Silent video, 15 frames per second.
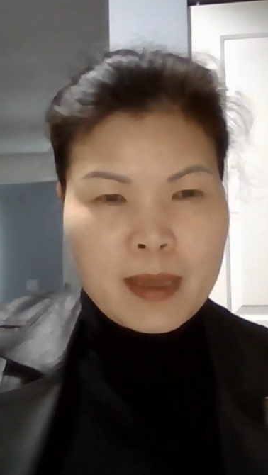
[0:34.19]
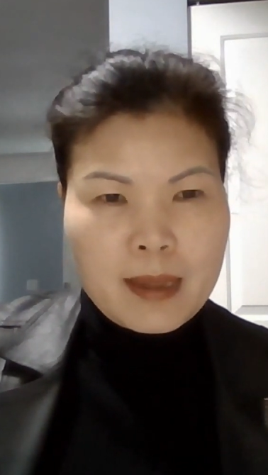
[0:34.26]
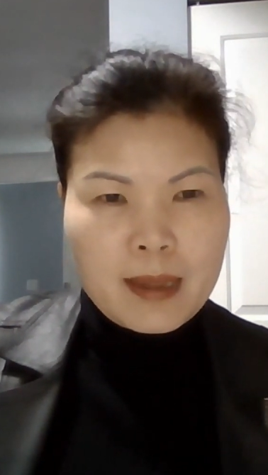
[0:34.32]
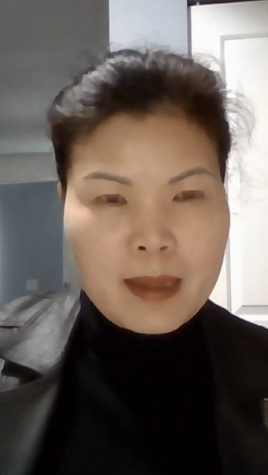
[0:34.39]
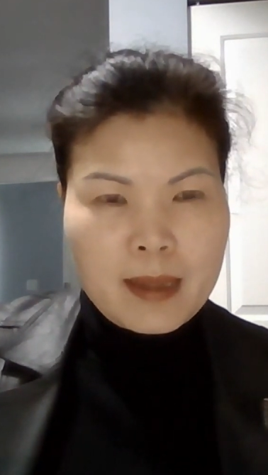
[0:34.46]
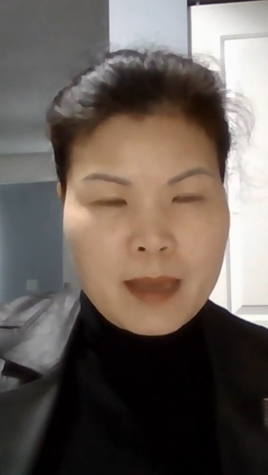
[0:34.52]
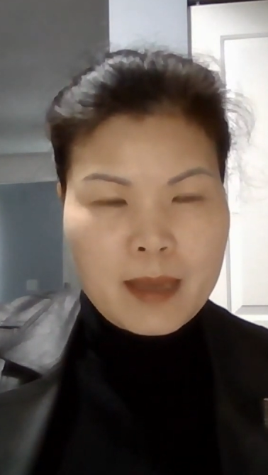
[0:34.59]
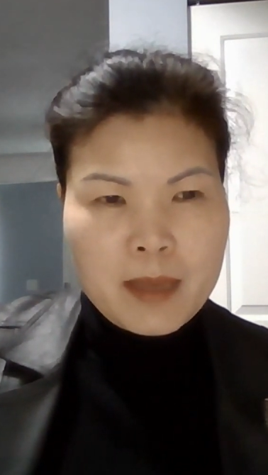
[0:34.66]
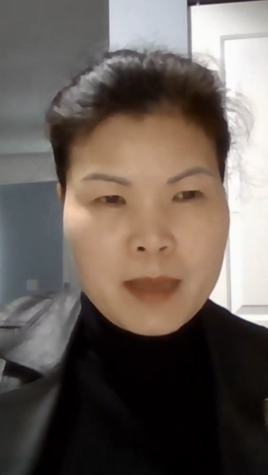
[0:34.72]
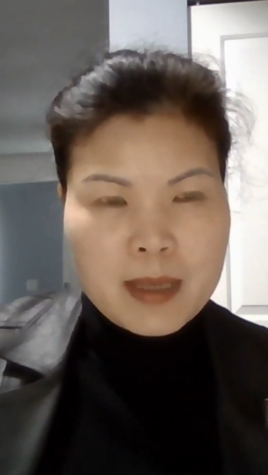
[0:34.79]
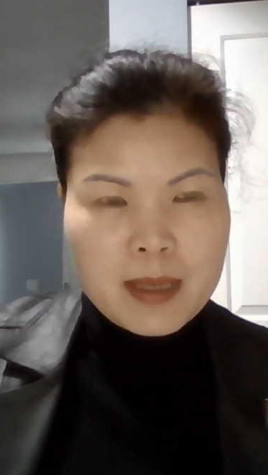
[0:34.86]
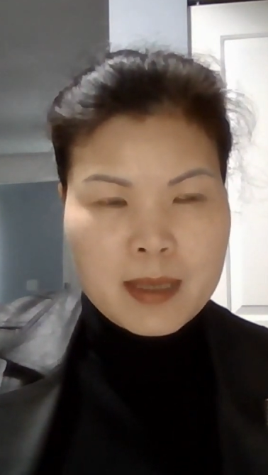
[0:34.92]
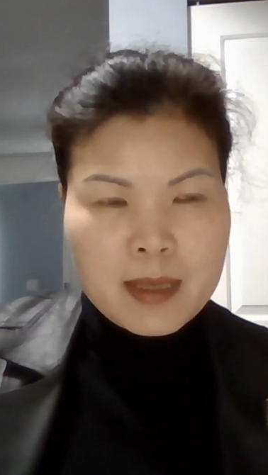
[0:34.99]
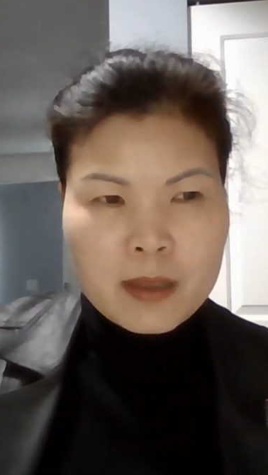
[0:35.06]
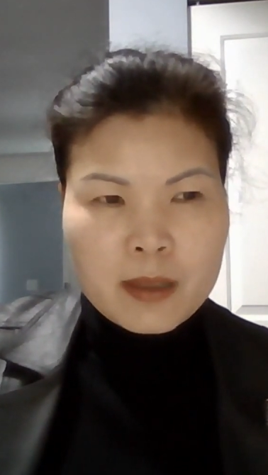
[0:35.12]
let me
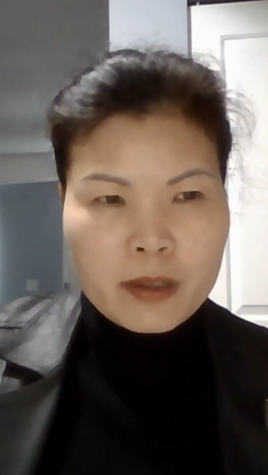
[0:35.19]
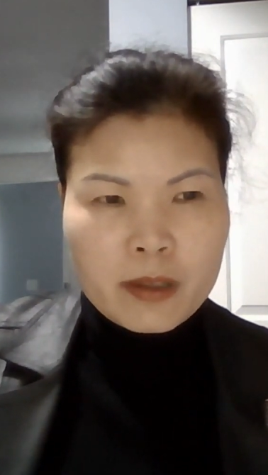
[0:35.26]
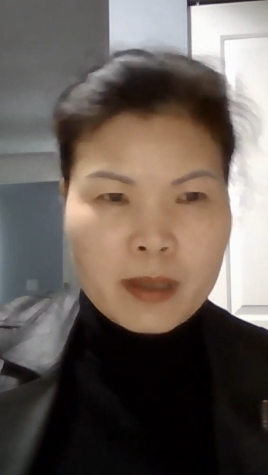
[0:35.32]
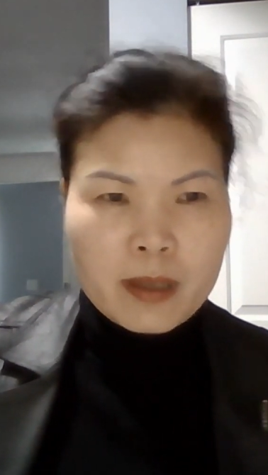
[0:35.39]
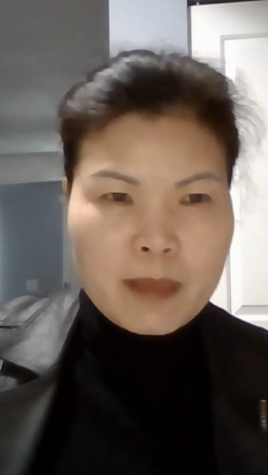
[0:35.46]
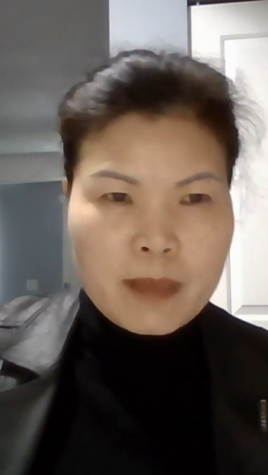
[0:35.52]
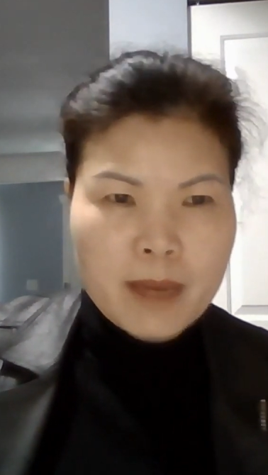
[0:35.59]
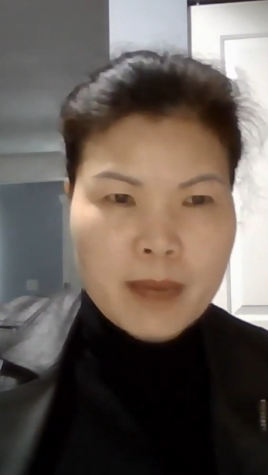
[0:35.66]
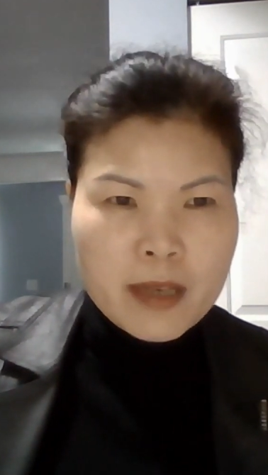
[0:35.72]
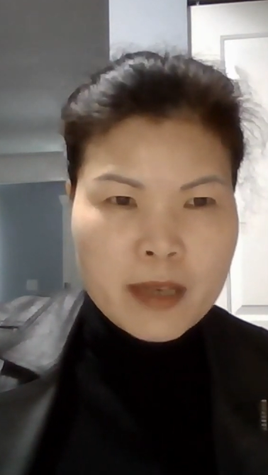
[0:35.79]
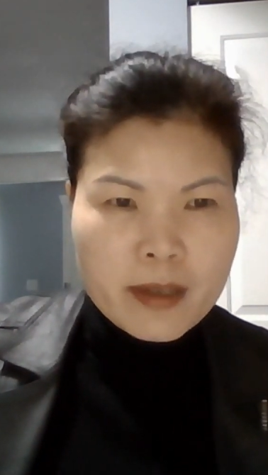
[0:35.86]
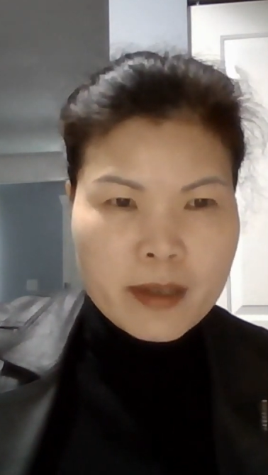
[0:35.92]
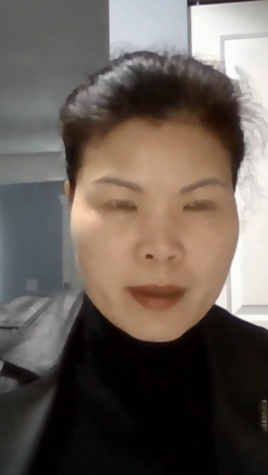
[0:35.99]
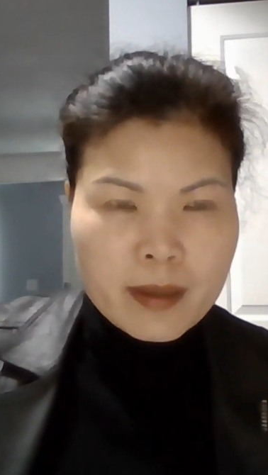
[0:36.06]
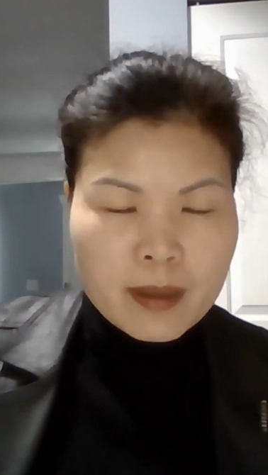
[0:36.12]
just quickly
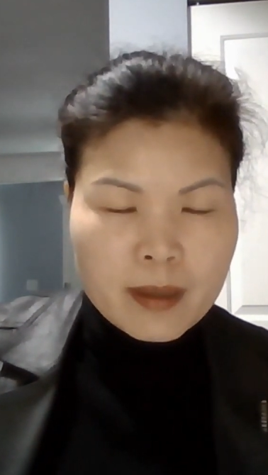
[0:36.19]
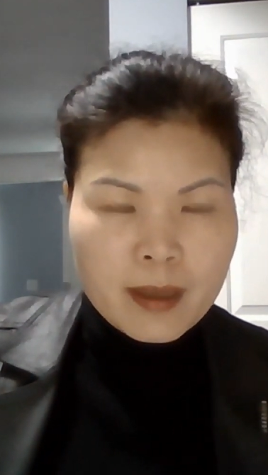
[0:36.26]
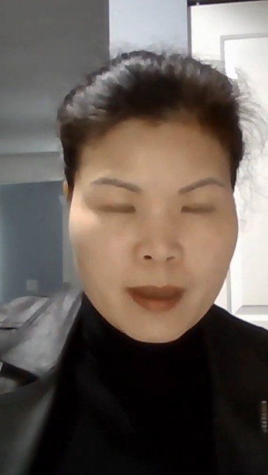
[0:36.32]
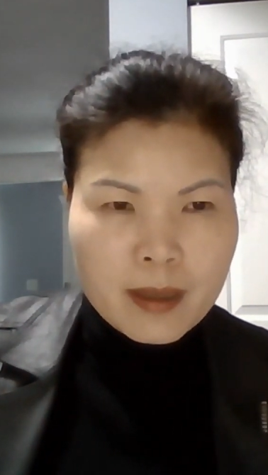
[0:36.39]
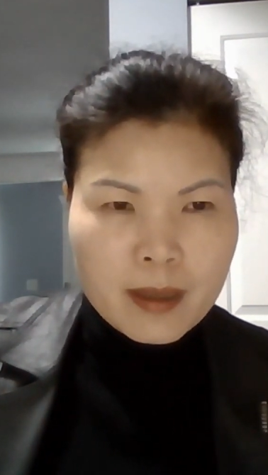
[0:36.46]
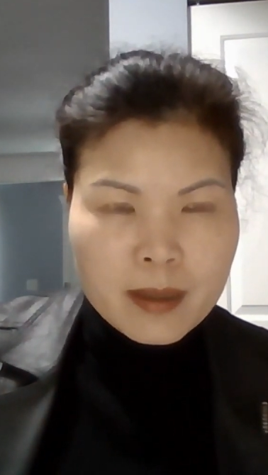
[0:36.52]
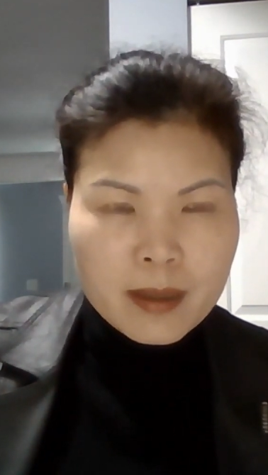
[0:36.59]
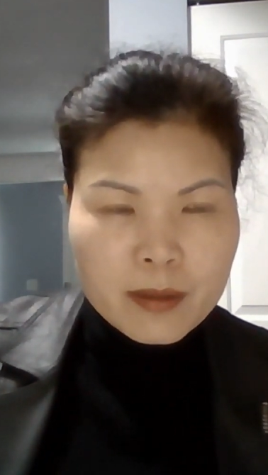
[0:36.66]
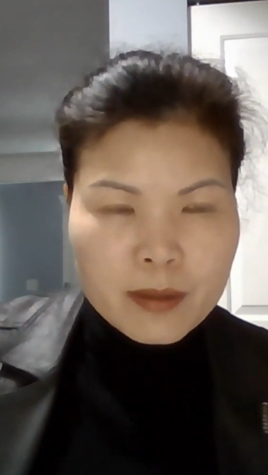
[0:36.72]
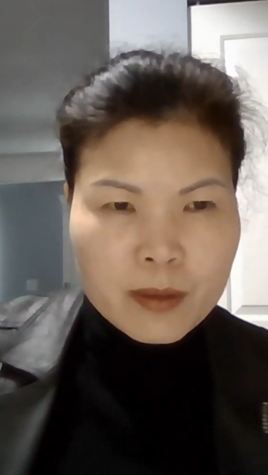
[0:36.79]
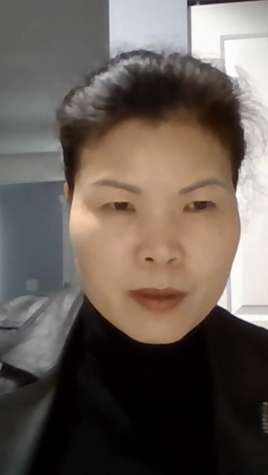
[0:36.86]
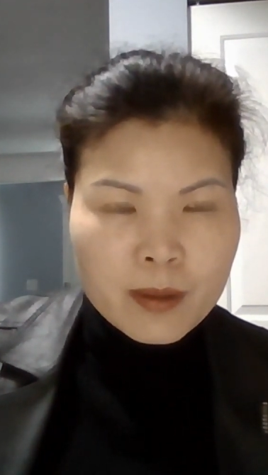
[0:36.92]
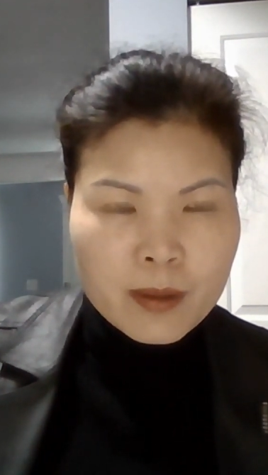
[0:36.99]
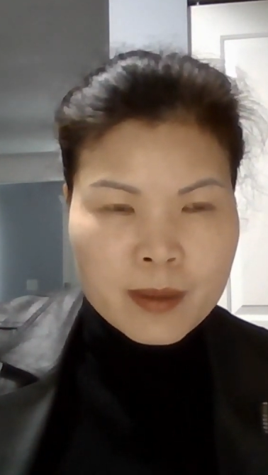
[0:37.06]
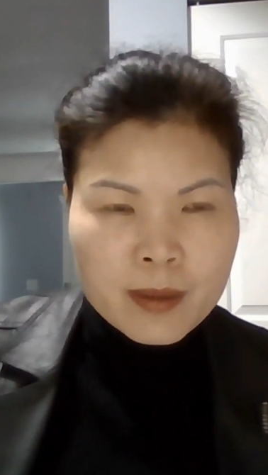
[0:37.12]
mention a new
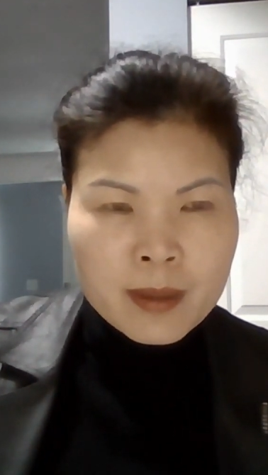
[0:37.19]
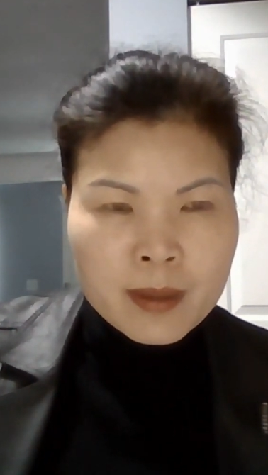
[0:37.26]
rules,